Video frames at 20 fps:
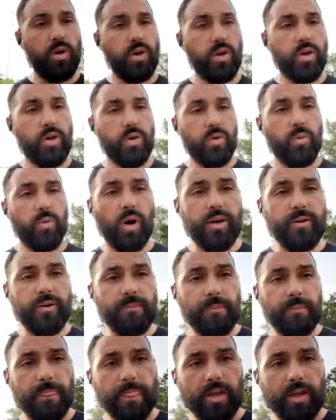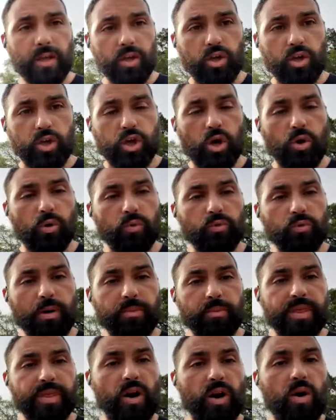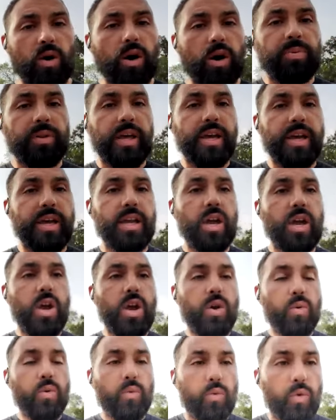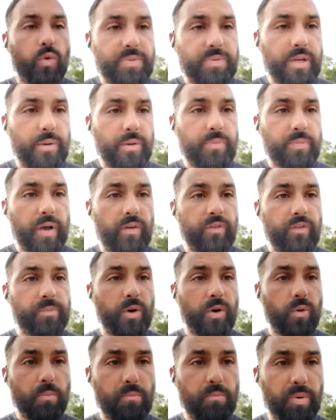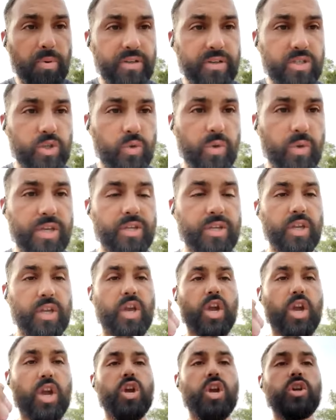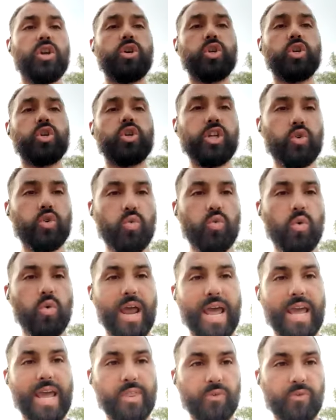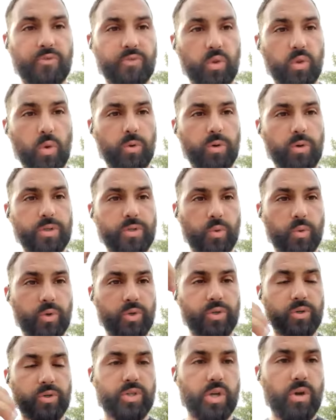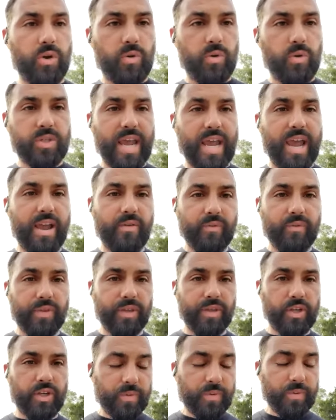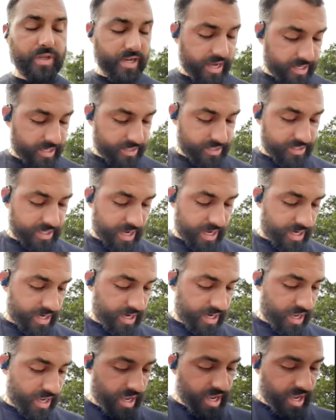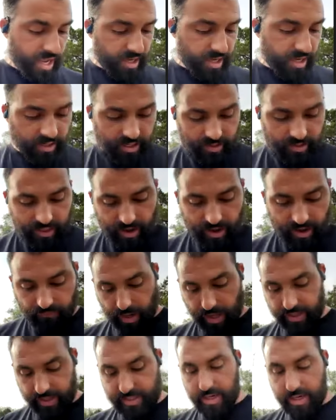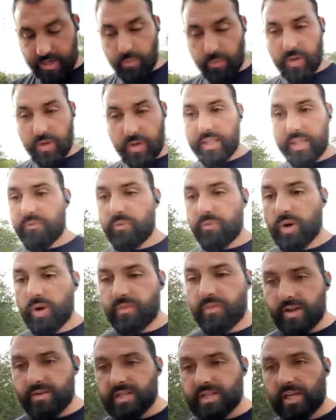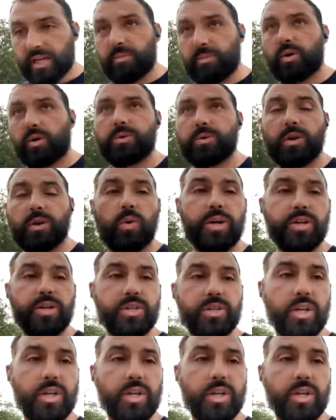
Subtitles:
1, go. Remember that hard plank. Ribs come to pelvic bone. Butt is squeezing. You're trying to drag the floor towards your toes. Everything should be nice and tight. And that by the time we hit that 45-second mark, we should be questioning